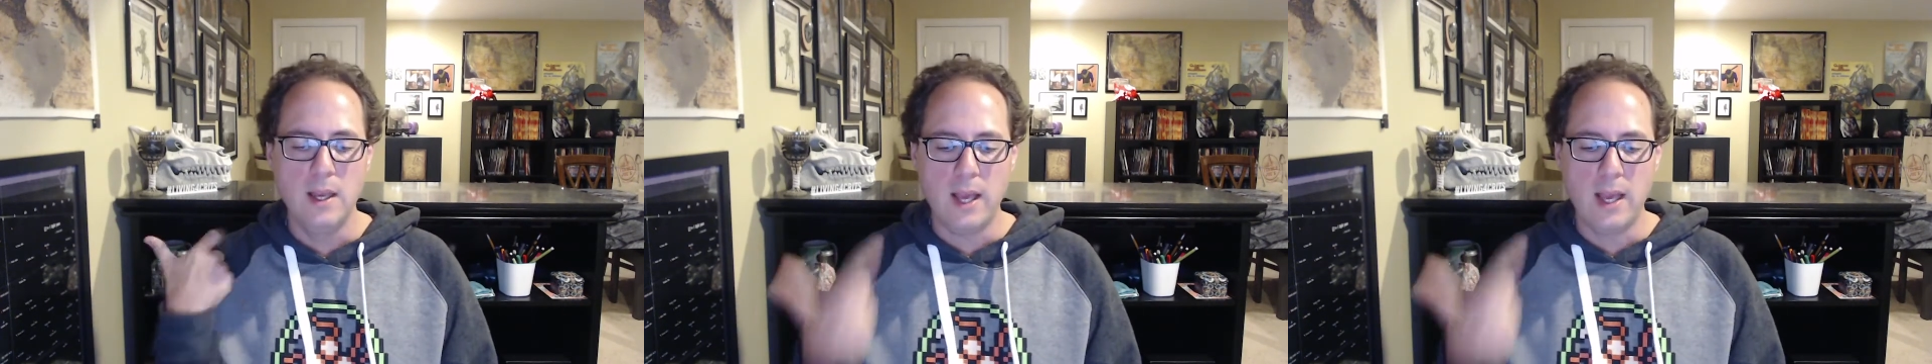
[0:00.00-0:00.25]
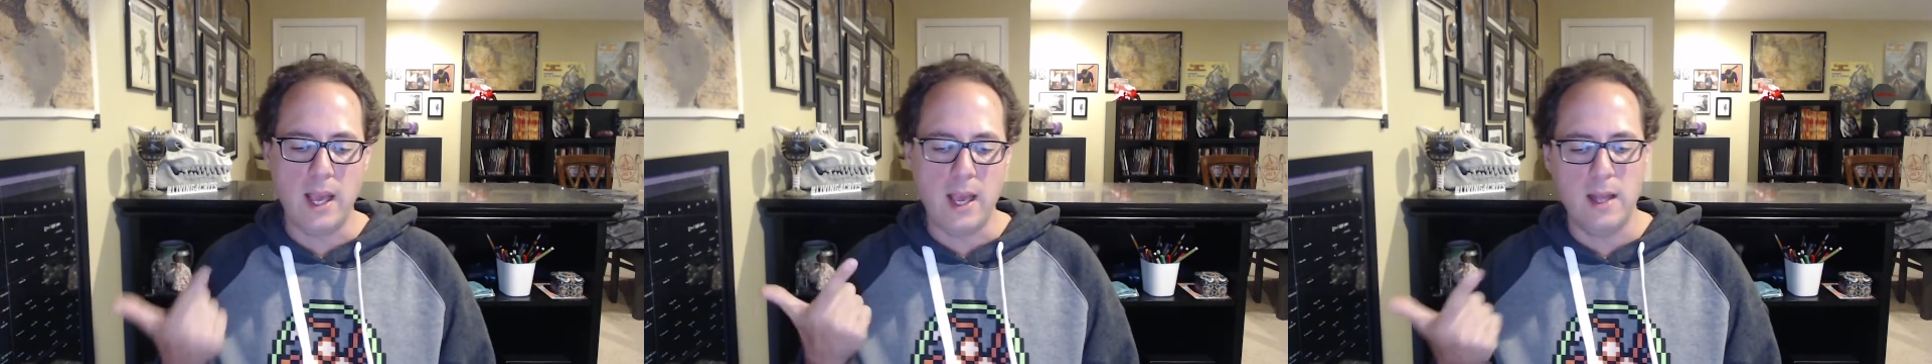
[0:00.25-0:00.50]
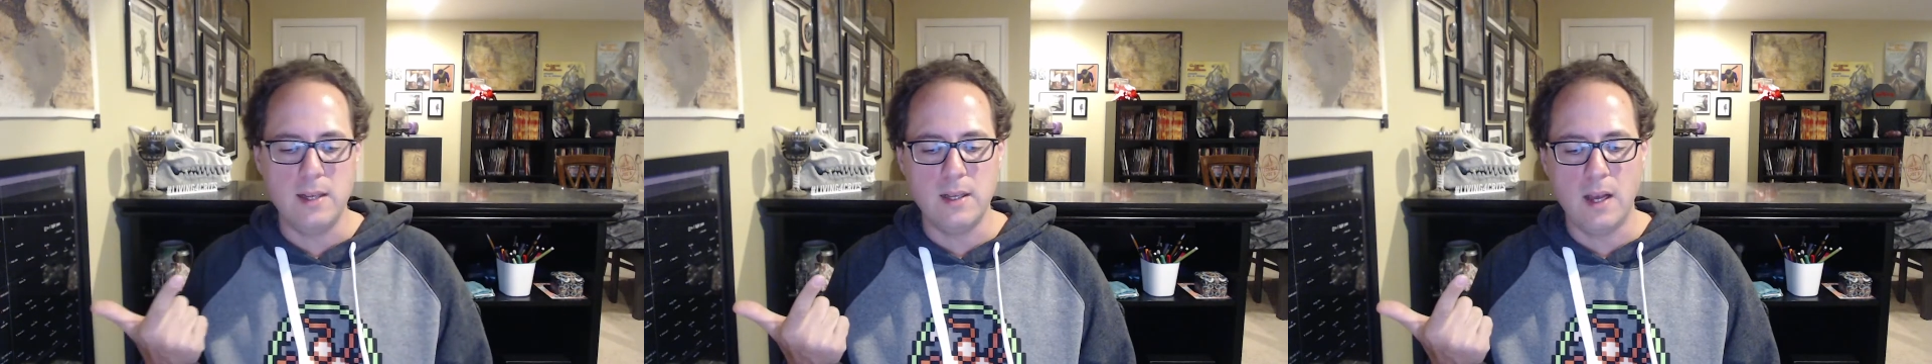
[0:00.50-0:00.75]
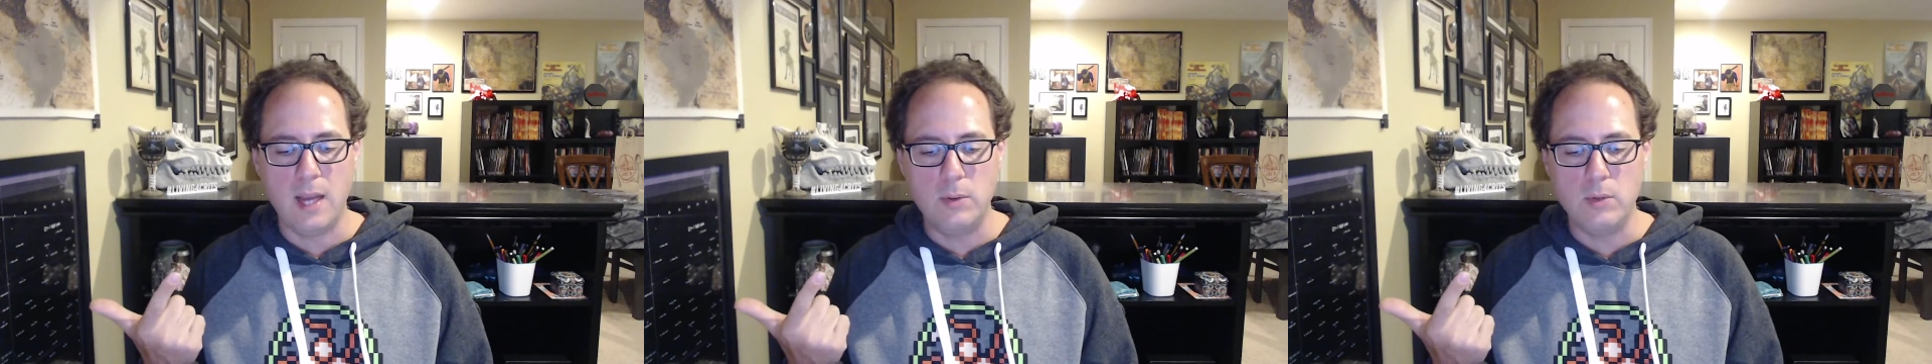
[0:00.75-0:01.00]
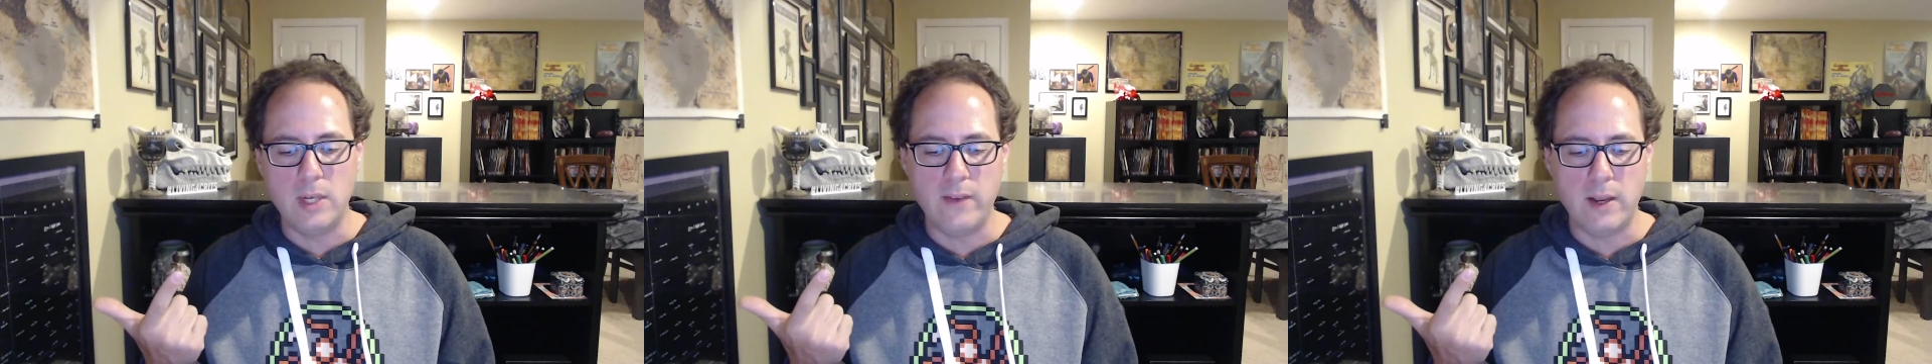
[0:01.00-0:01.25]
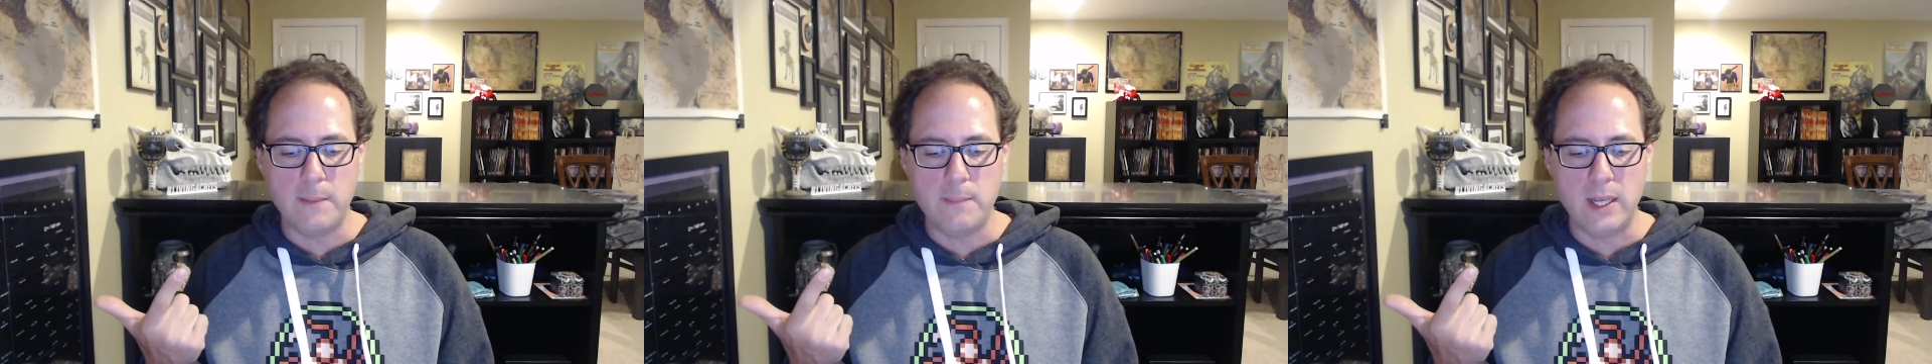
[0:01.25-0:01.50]
And I will give out
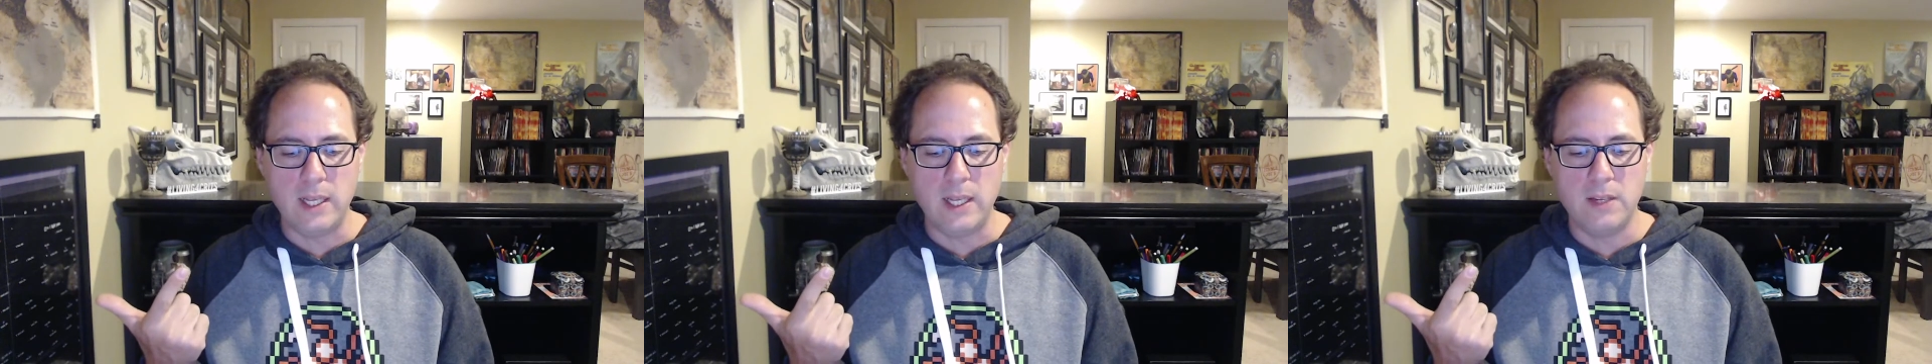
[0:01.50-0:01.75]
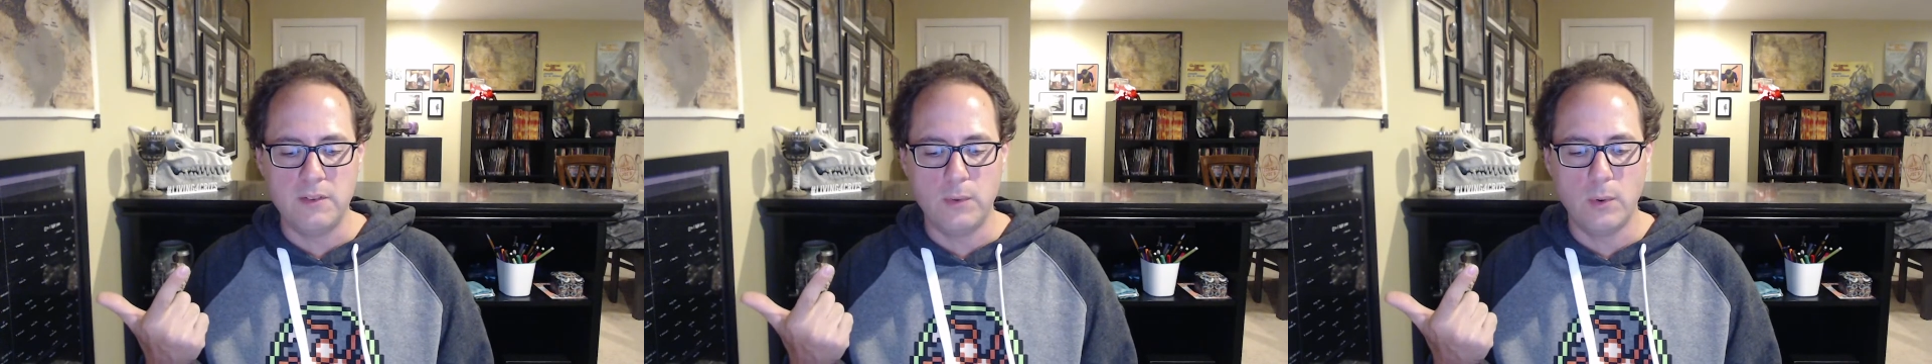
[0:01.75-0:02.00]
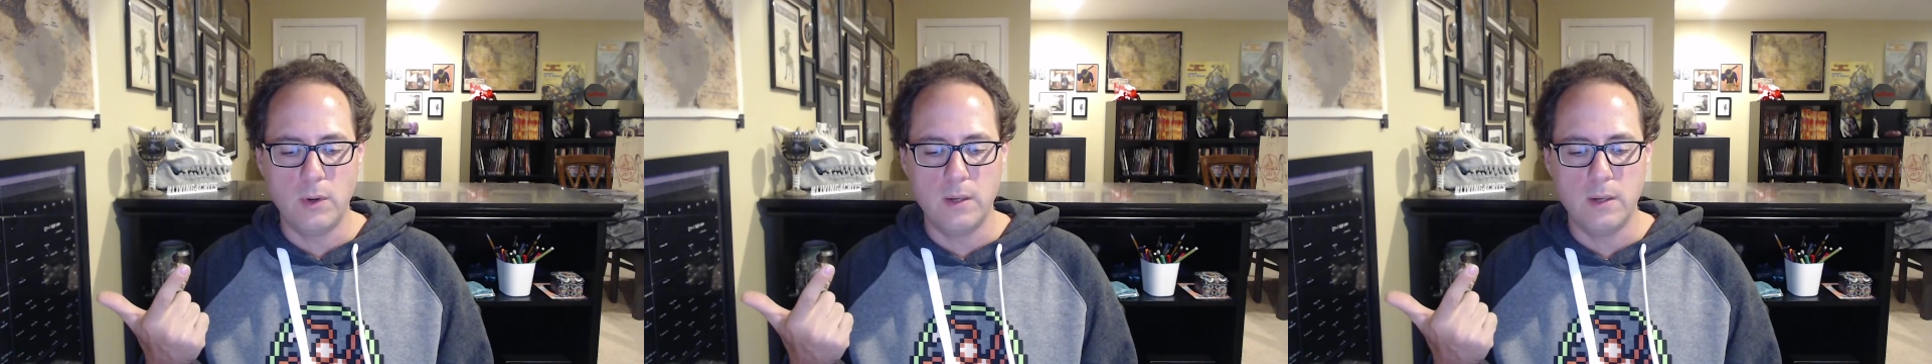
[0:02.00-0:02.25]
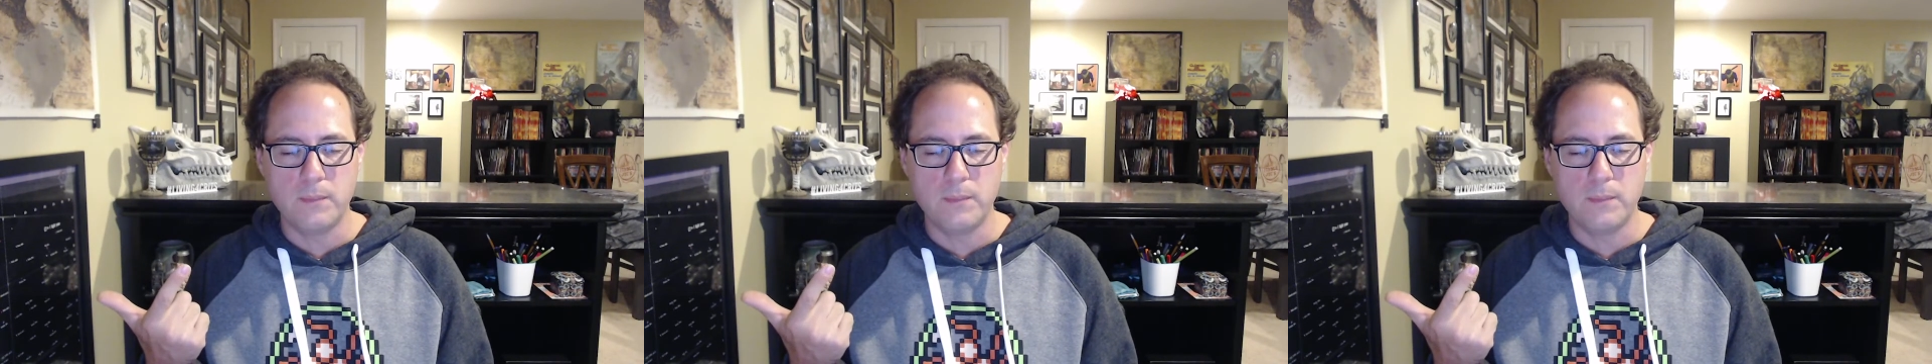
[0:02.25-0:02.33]
a Benny for,